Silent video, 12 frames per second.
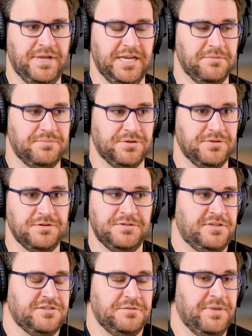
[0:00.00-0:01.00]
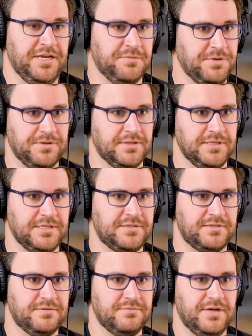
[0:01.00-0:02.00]
to build. They're essentially paying to build the
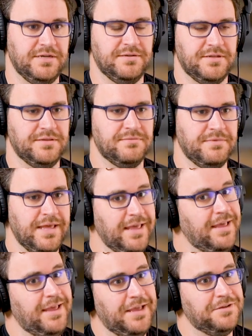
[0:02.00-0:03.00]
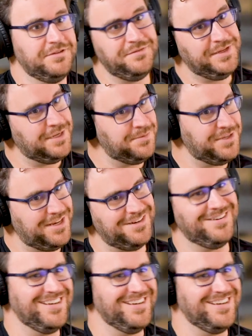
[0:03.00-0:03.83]
list, mm-hmm. right? And then LTV comes later. Right?